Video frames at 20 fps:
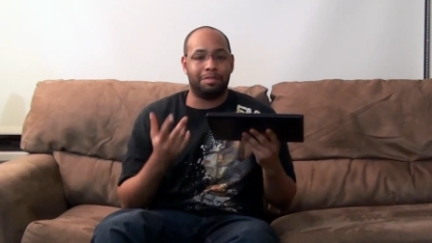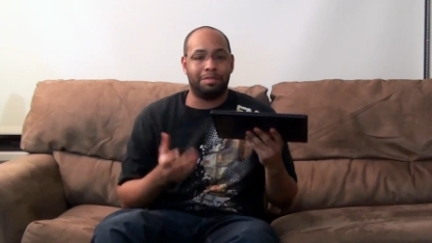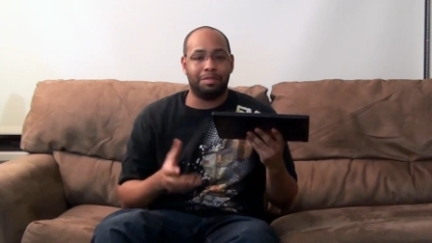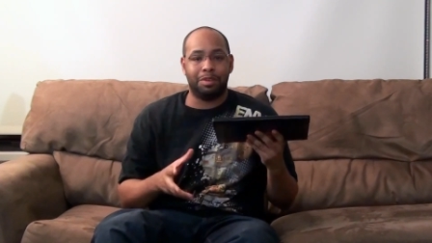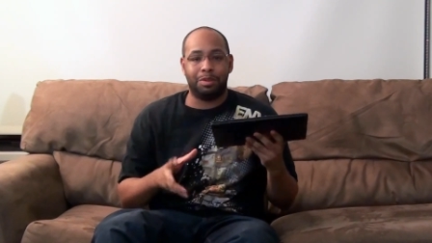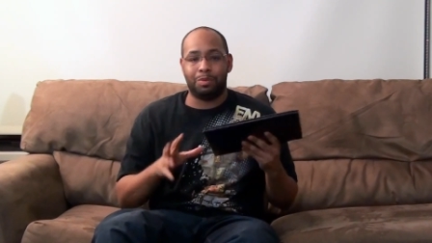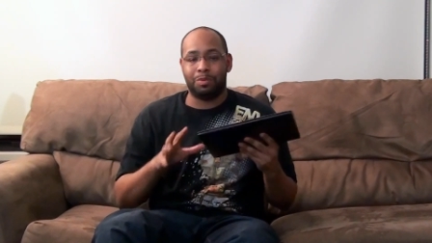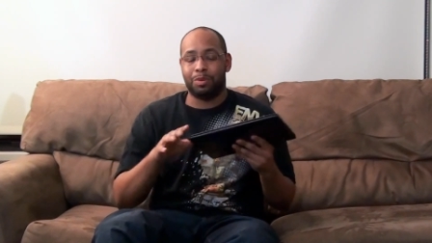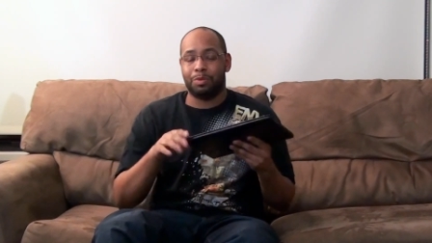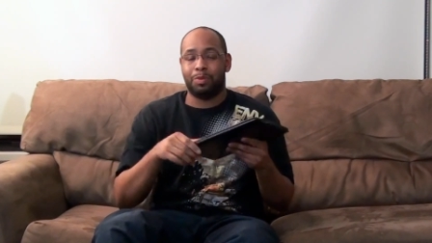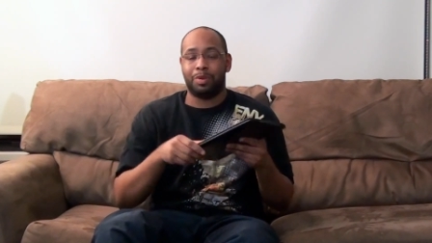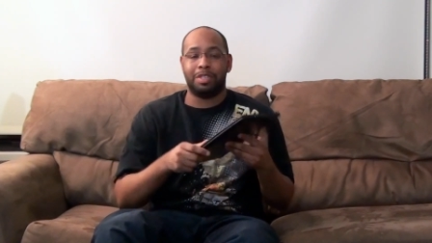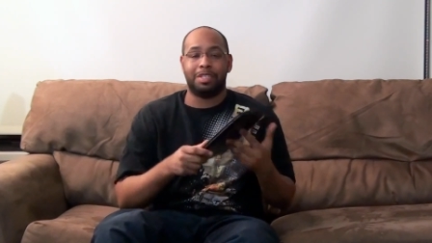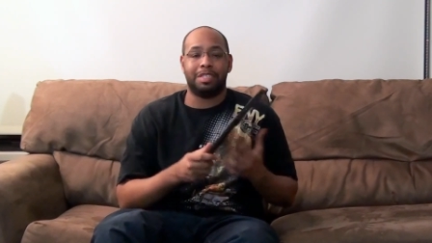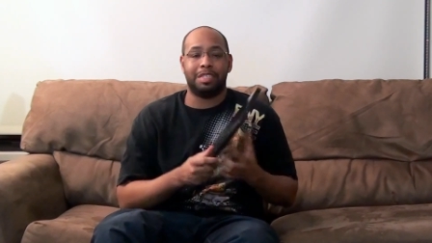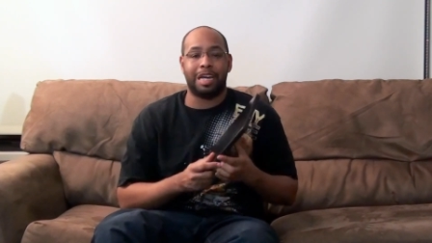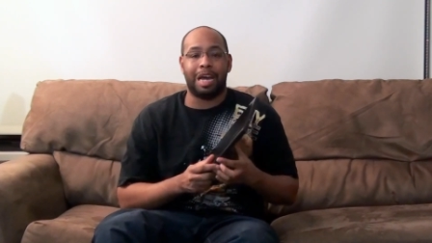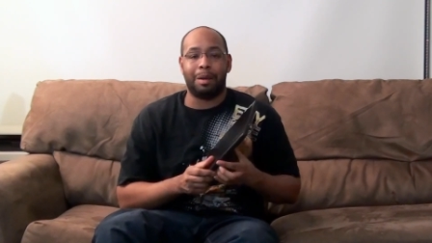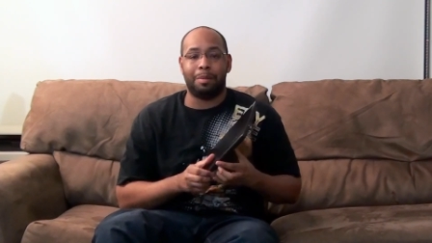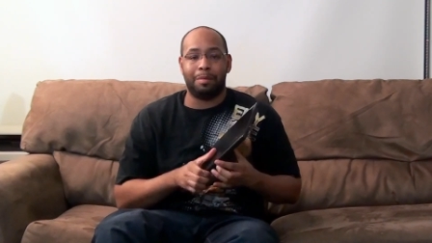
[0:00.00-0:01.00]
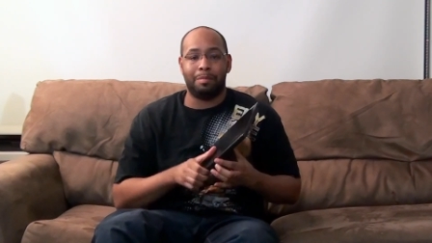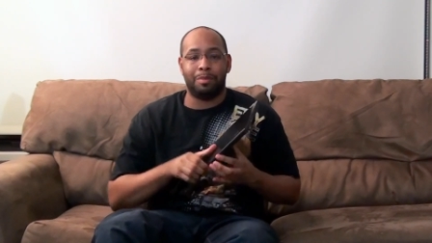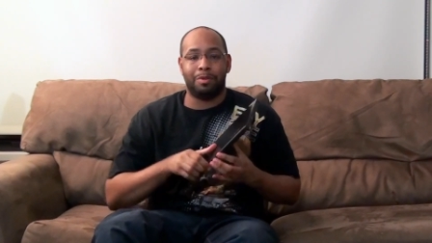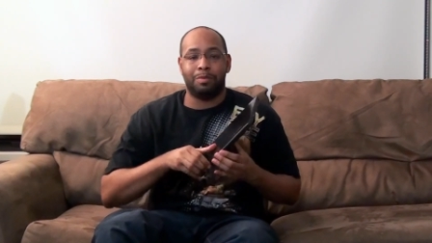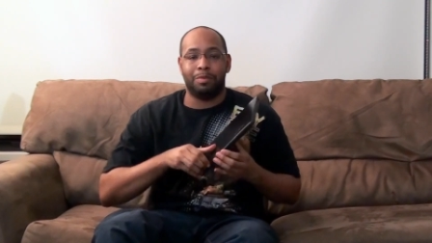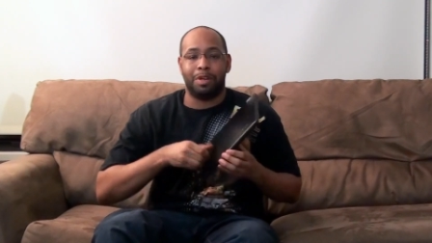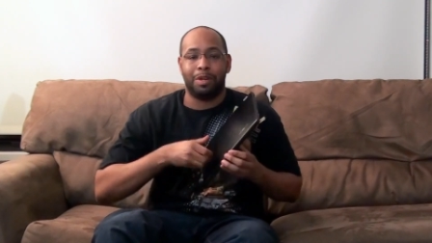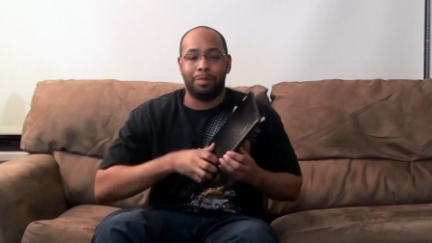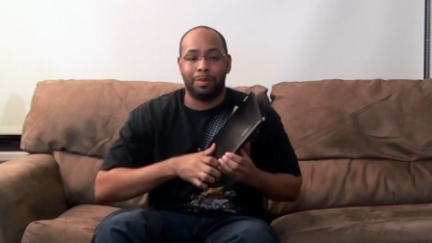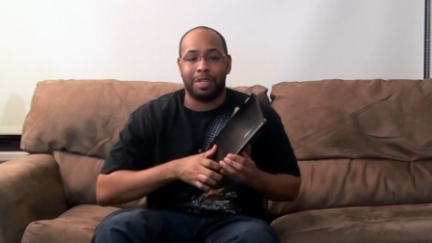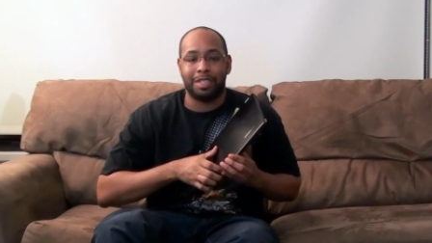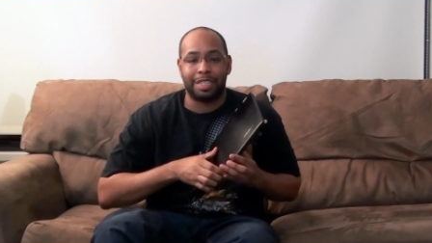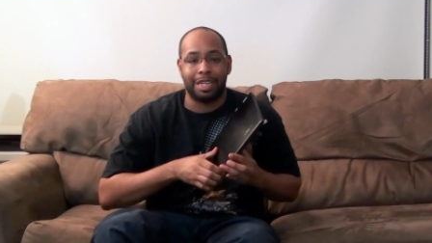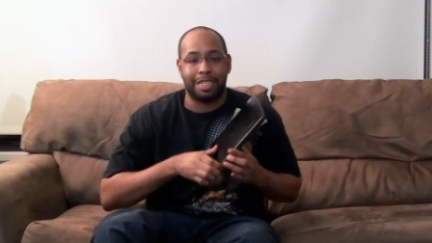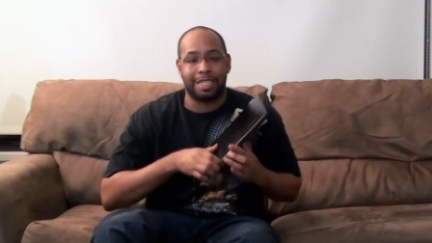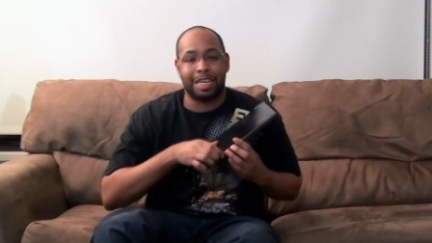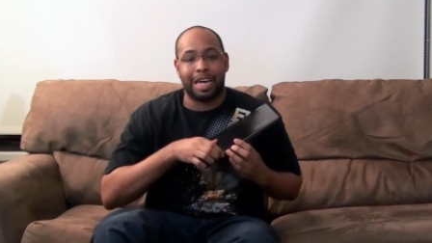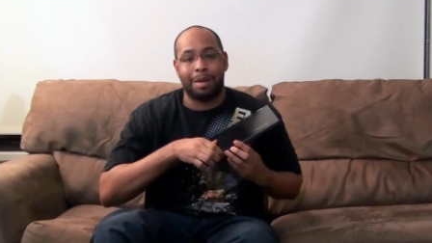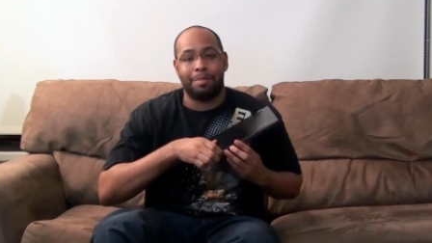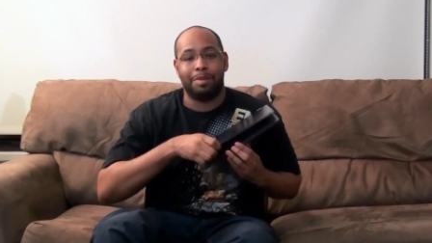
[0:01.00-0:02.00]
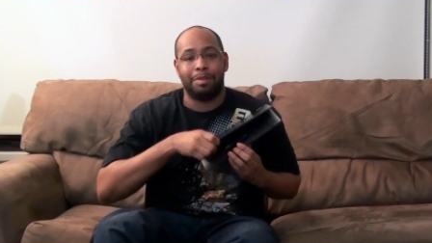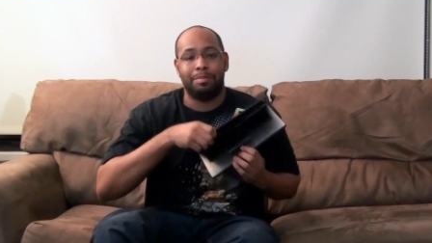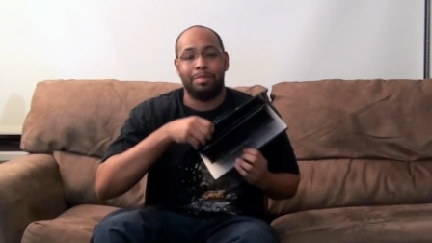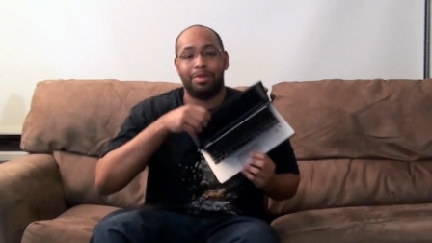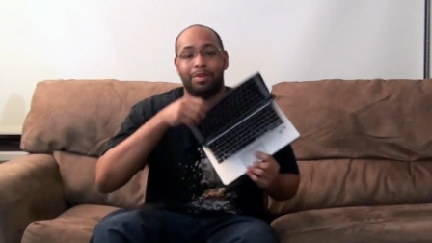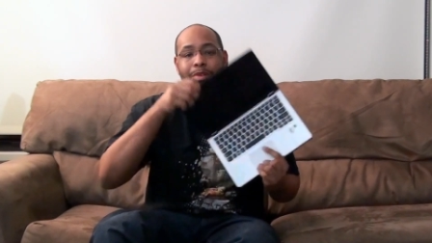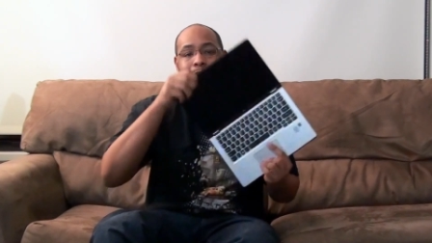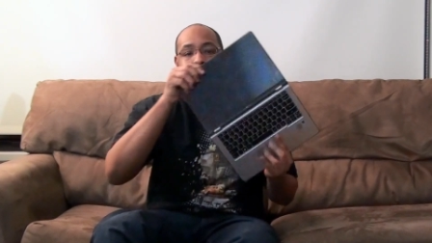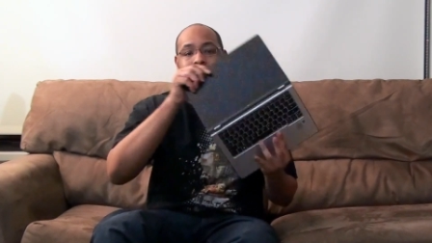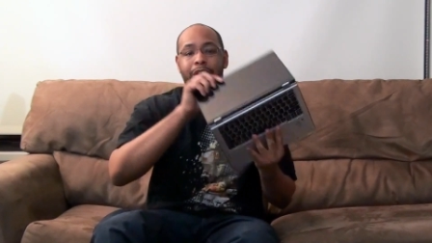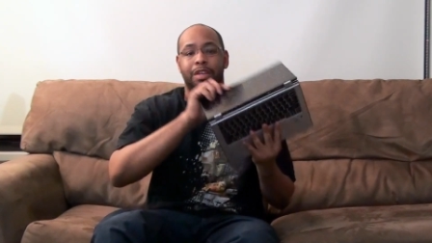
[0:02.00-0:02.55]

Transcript: you know, wants the tablet mode when they want that tablet mode.